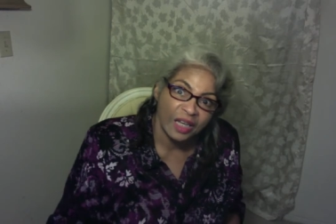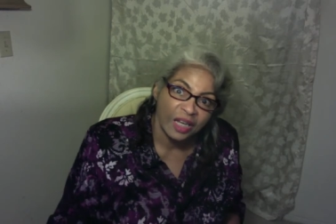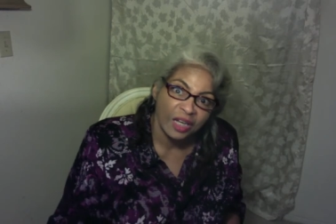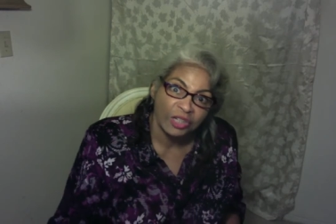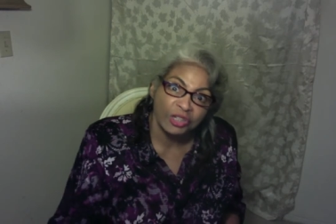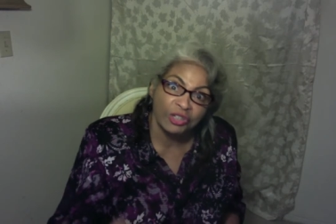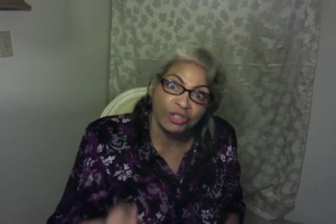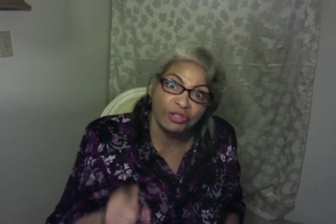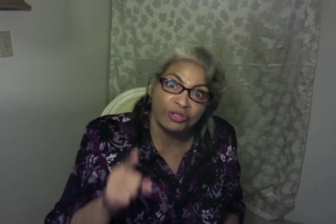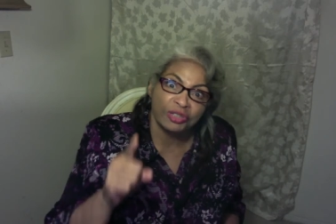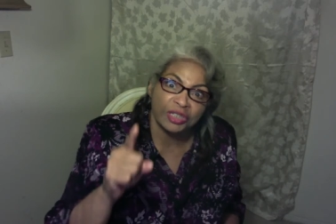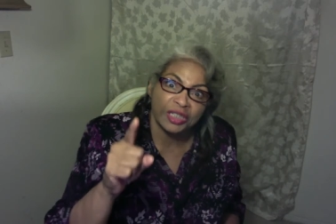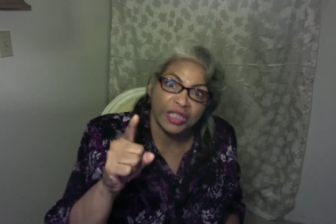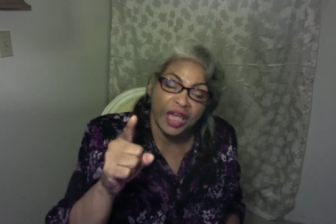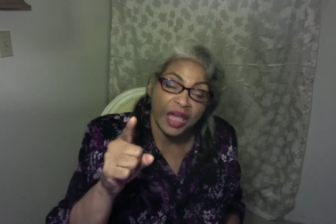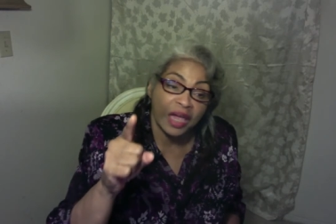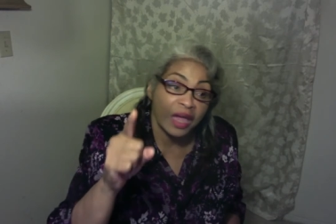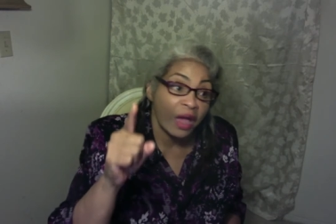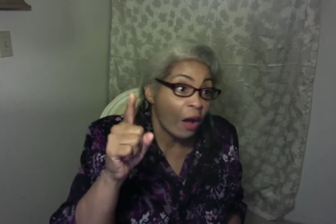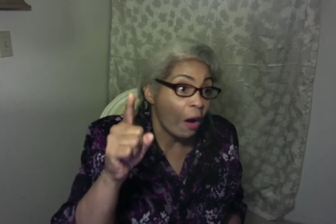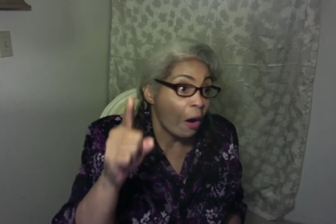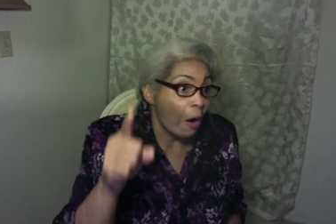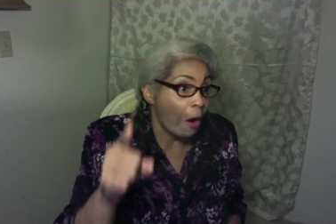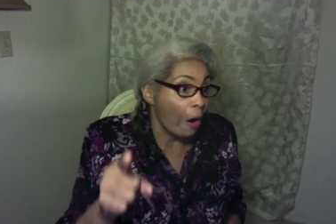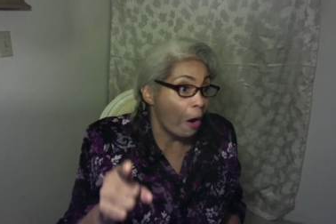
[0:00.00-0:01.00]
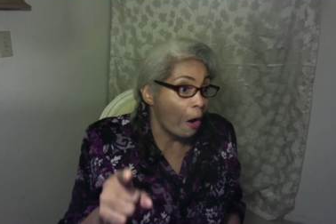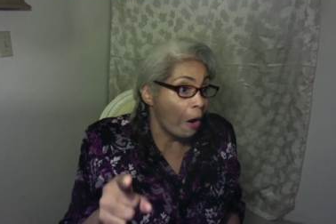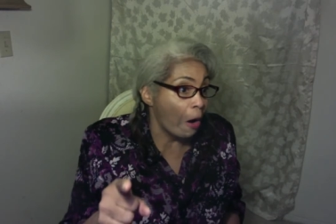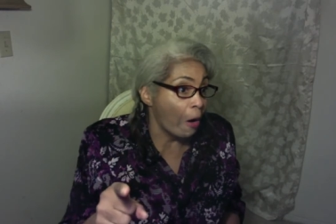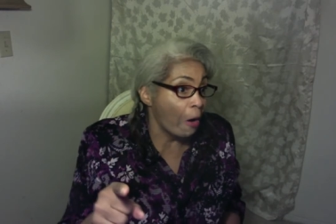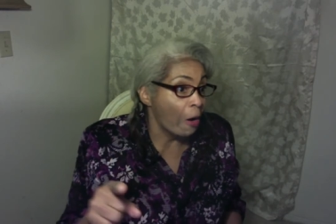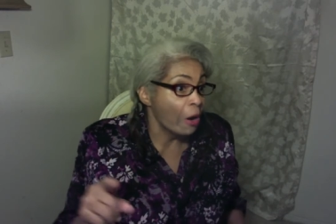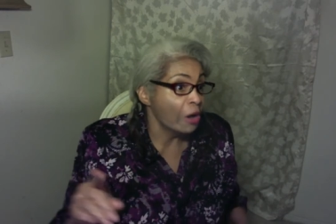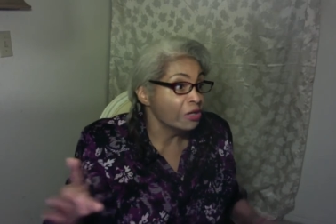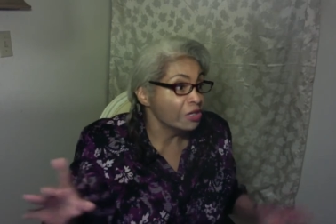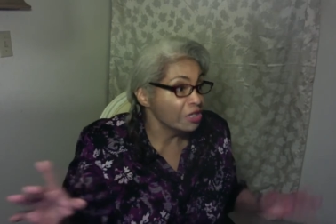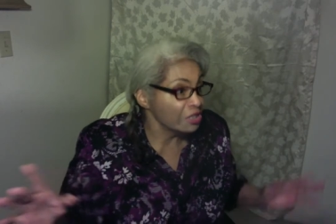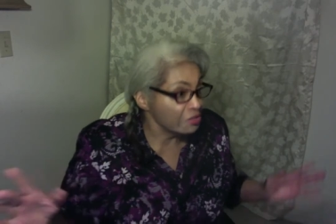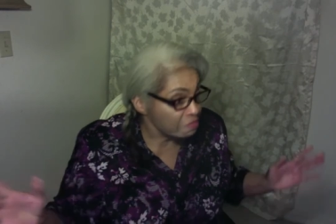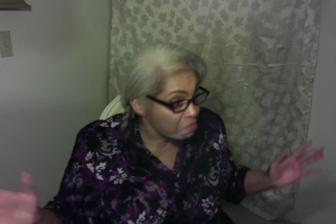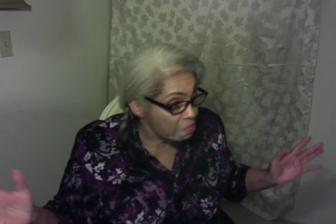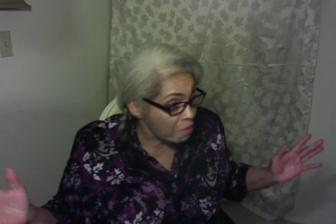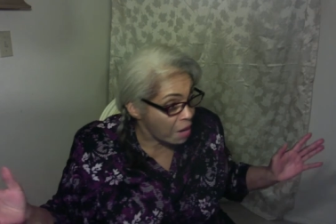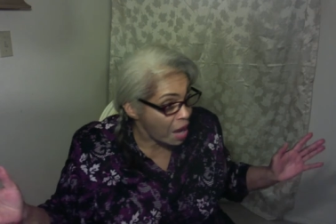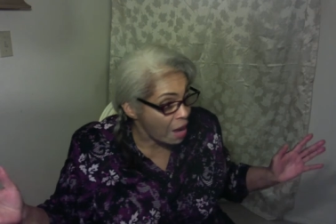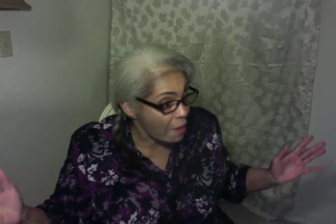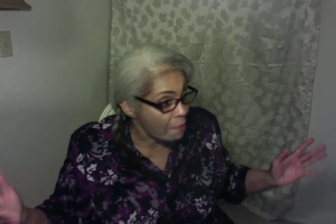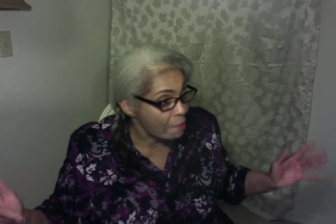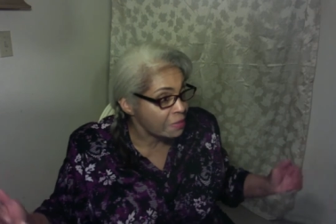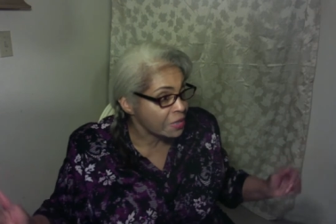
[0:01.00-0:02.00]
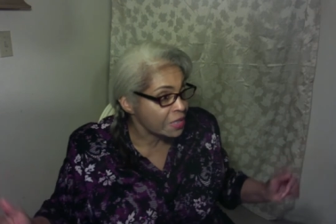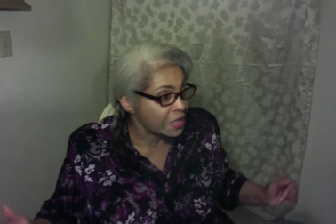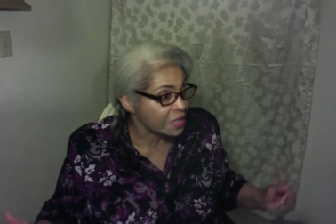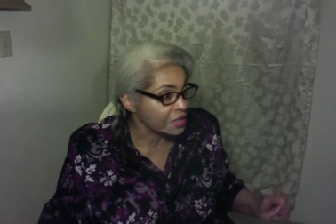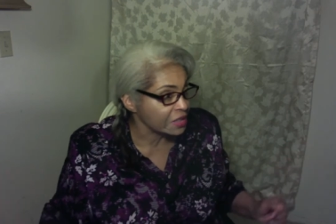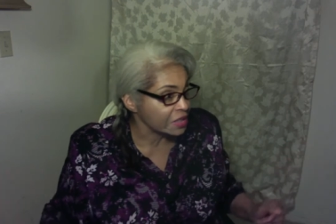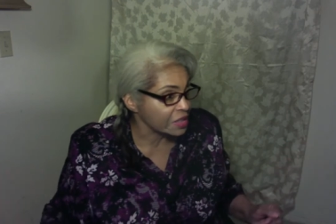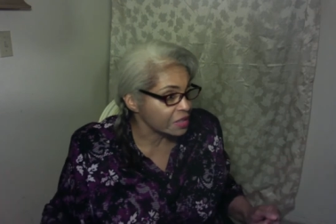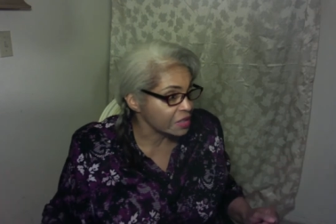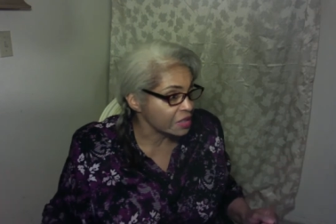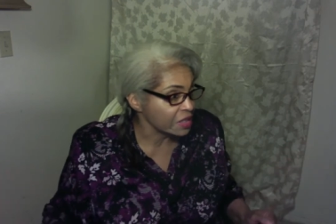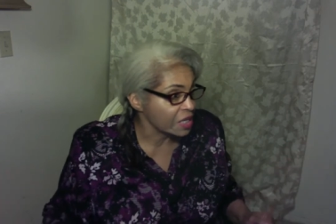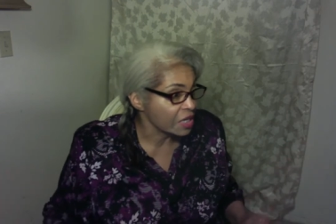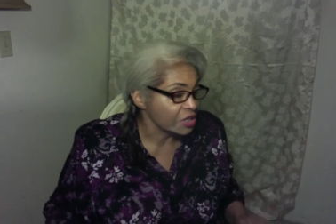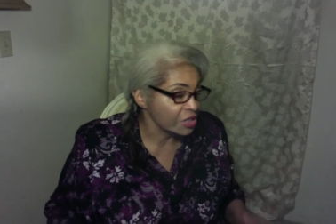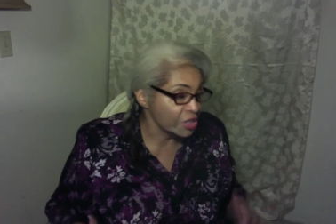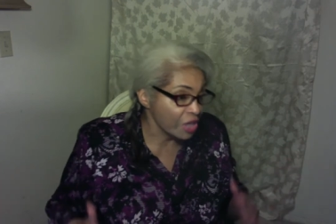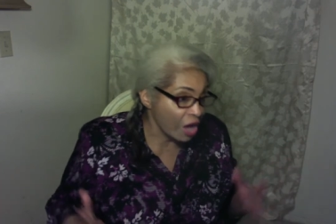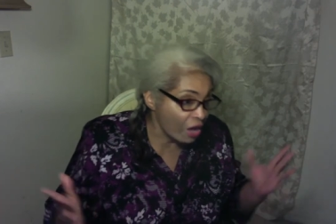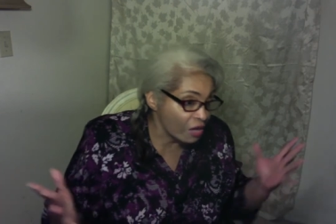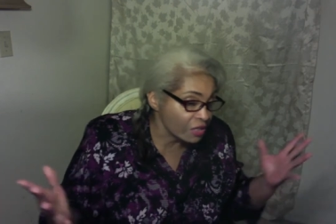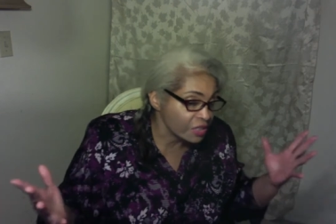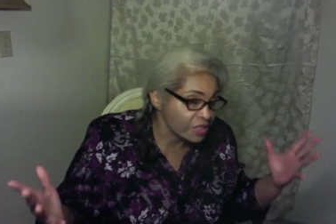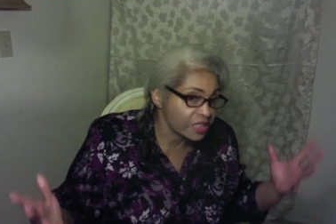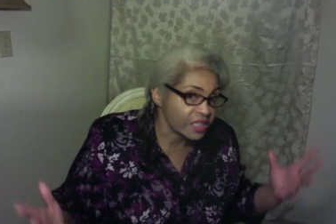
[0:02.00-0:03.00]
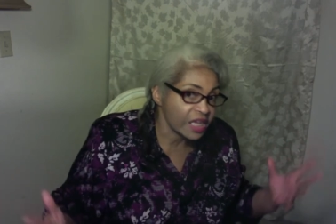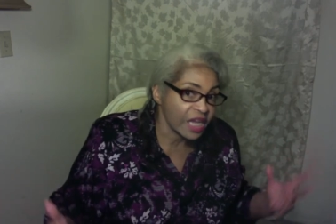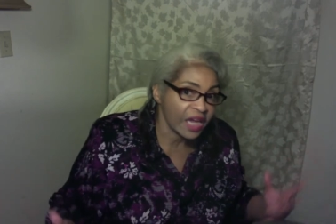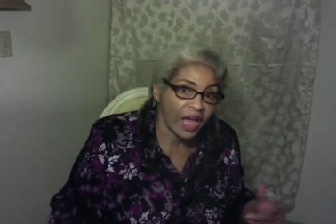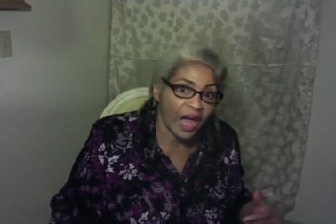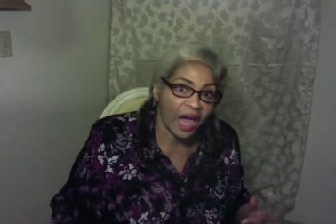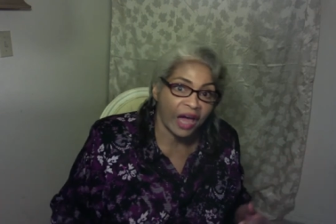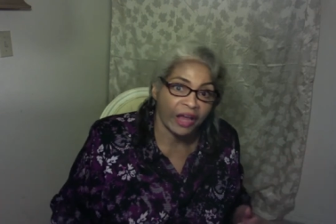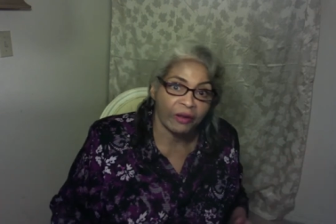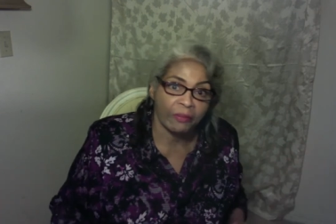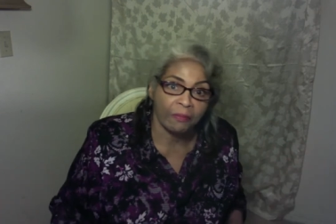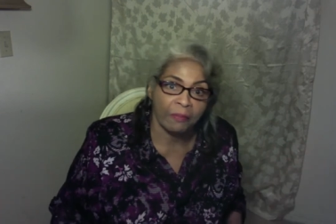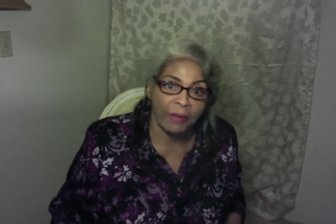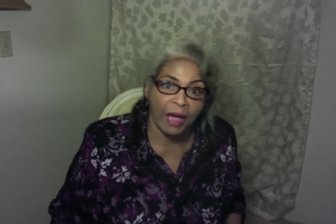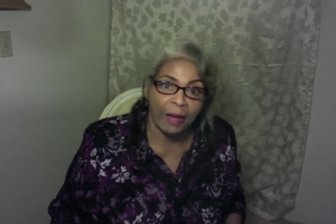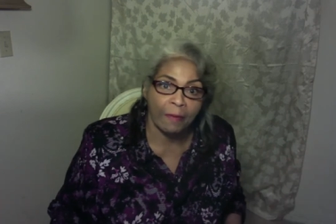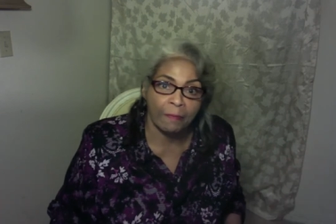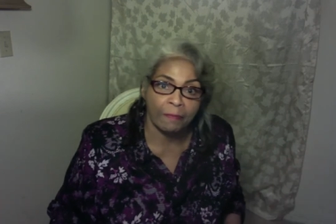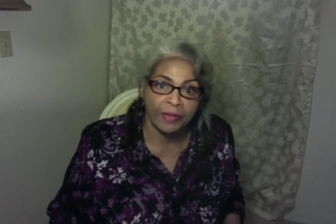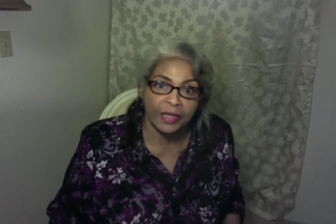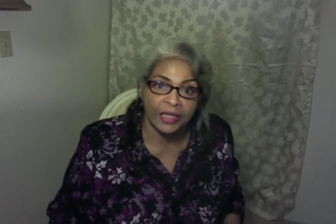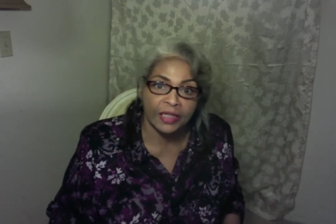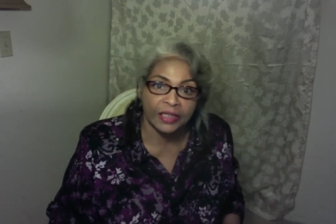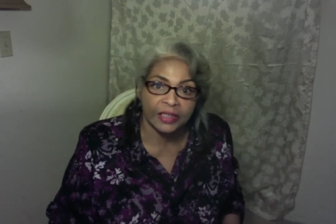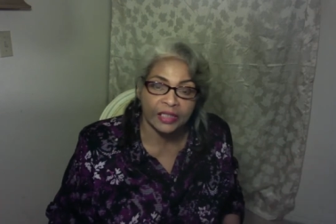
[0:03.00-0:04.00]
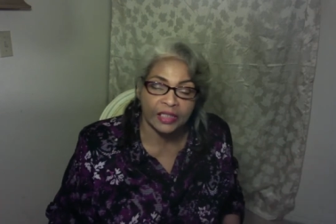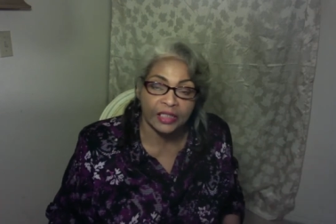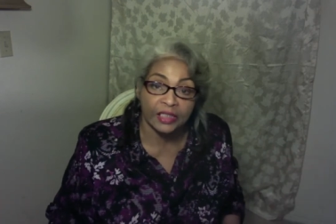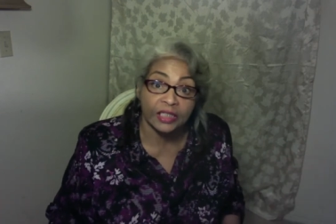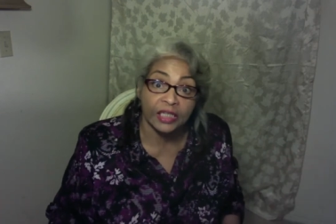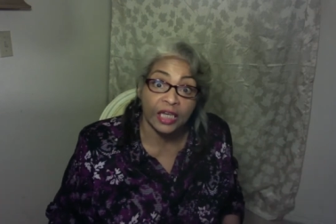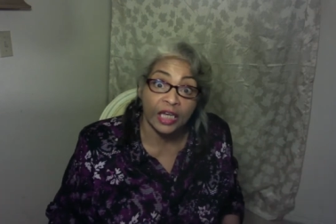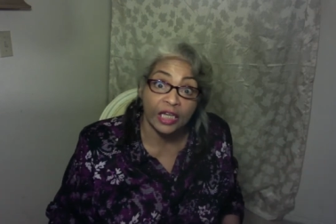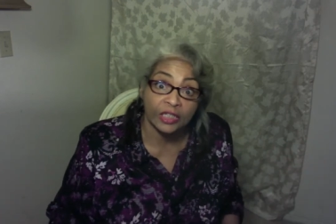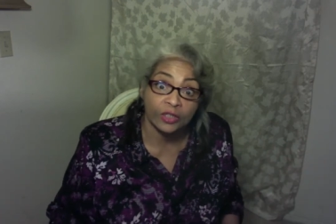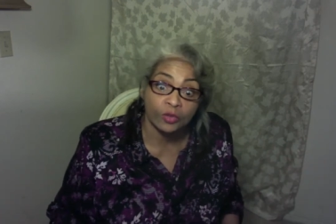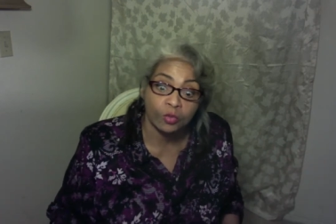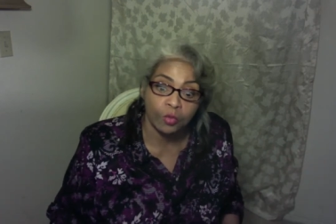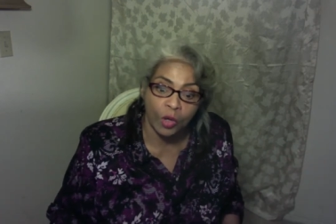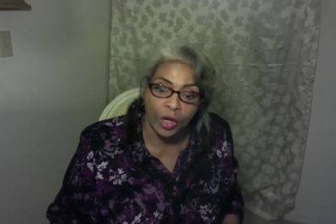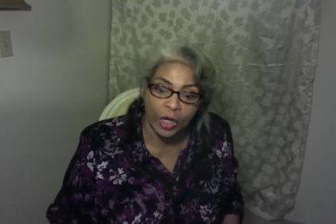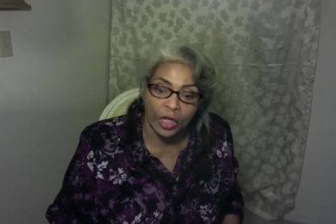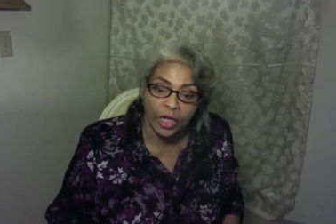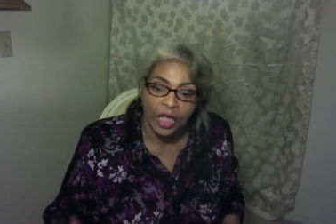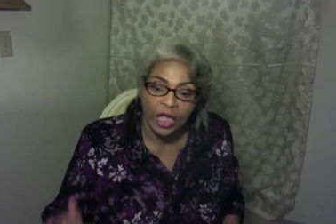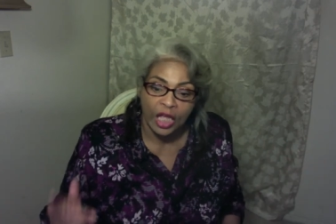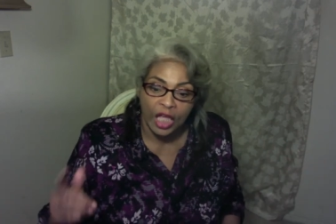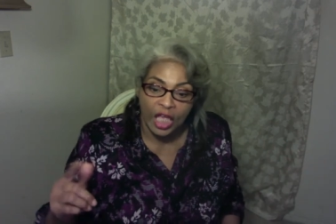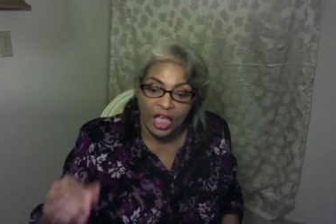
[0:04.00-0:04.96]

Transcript: You say, oh, this is my business. Y'all stay out of my business. Guess what?